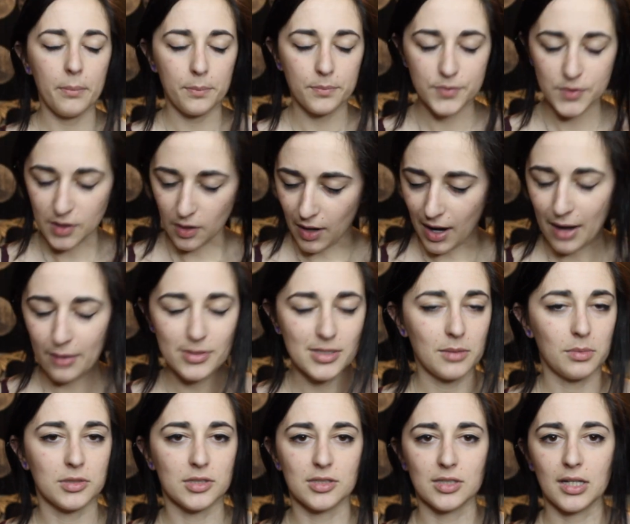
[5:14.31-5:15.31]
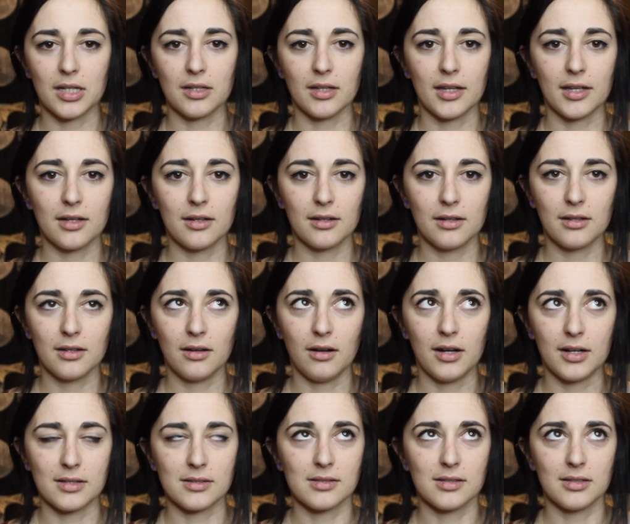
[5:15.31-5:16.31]
So I was able to get like
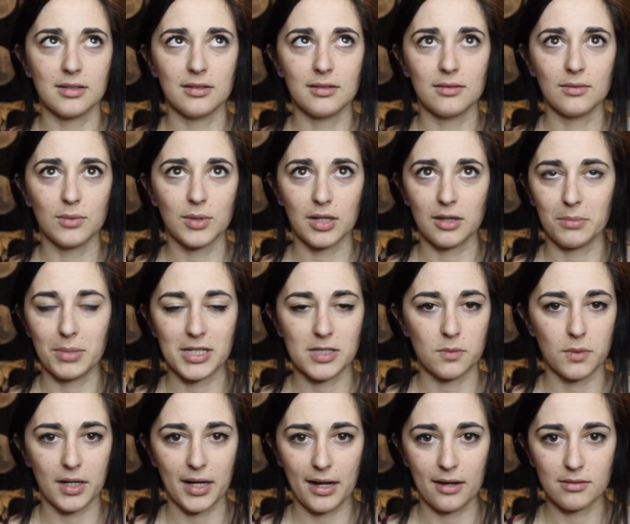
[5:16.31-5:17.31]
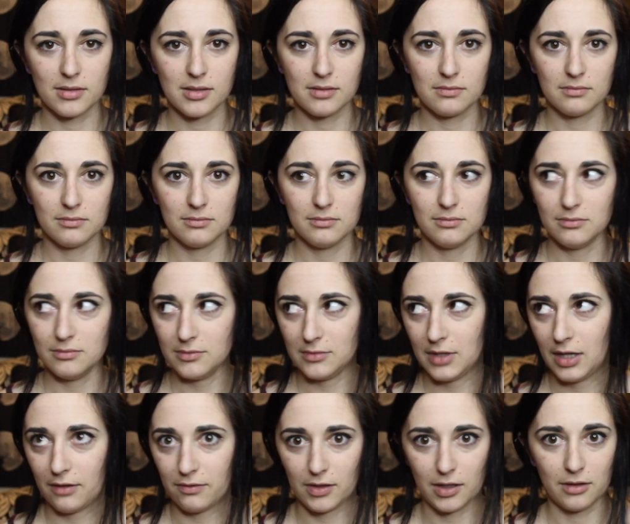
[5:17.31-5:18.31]
honestly one of the best workouts
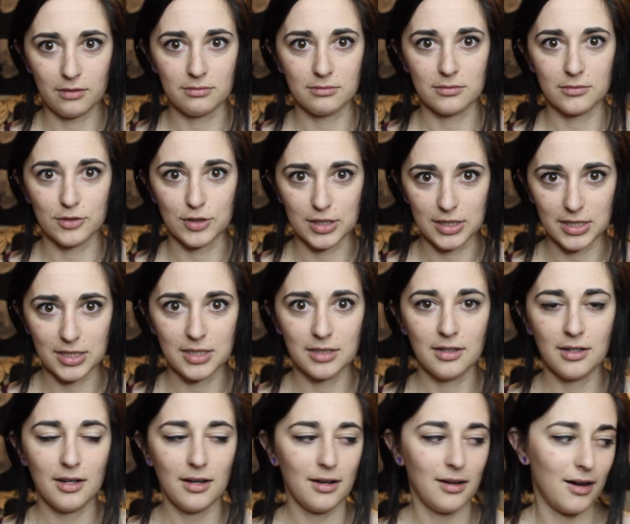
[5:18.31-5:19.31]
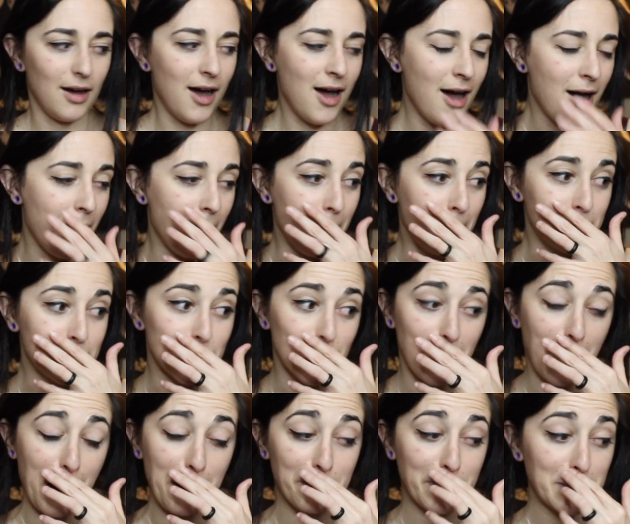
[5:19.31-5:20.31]
ever, really.
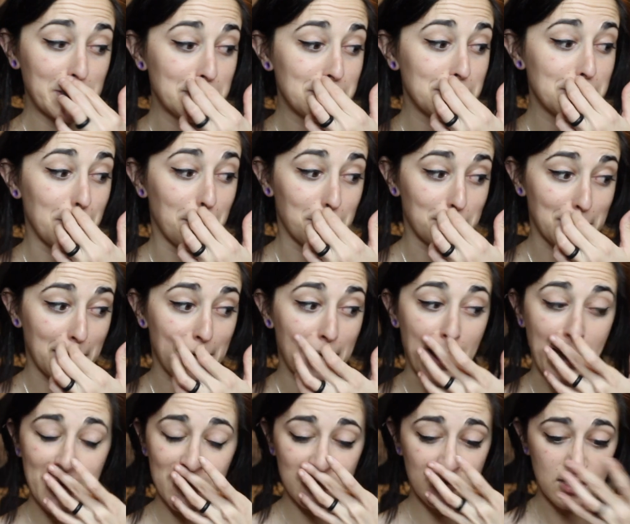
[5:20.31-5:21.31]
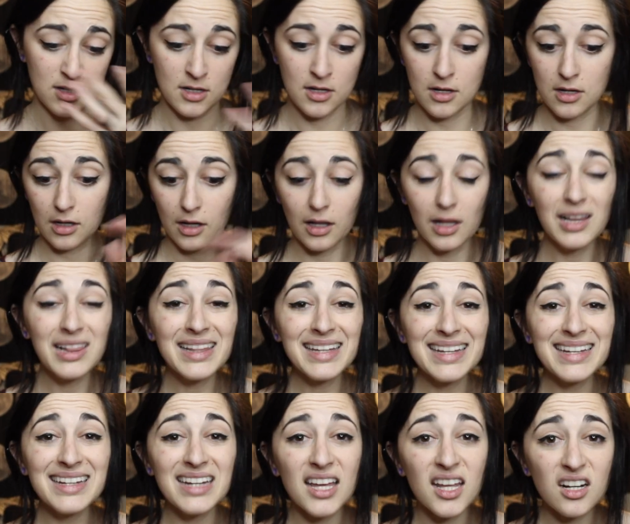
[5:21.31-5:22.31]
So I'm pretty stoked that I had
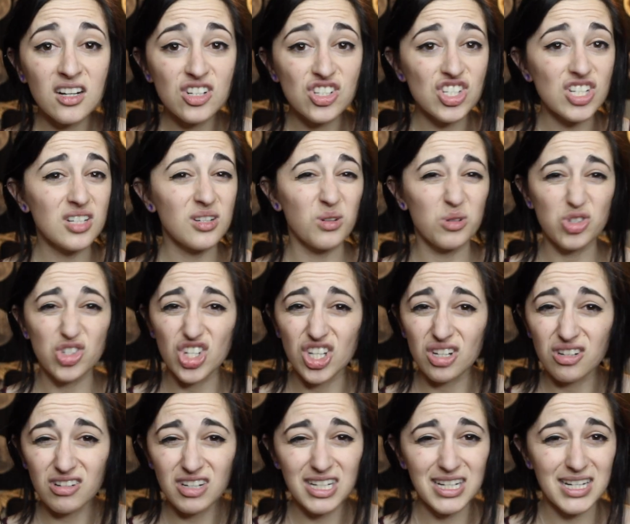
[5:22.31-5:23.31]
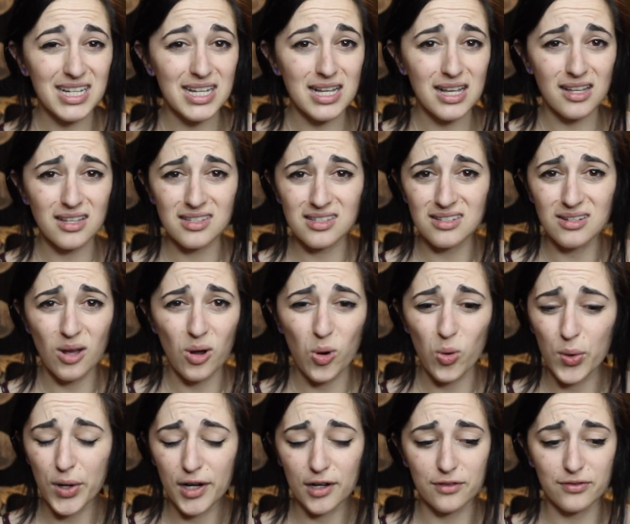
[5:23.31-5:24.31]
clean energy, no jitteriness, no
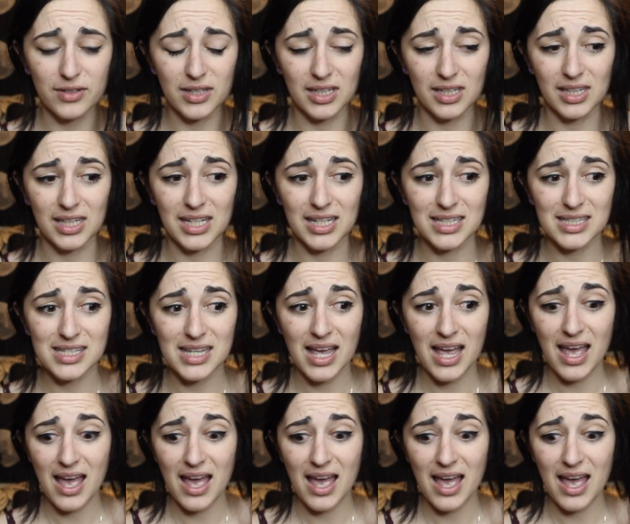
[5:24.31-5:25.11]
weird feelings.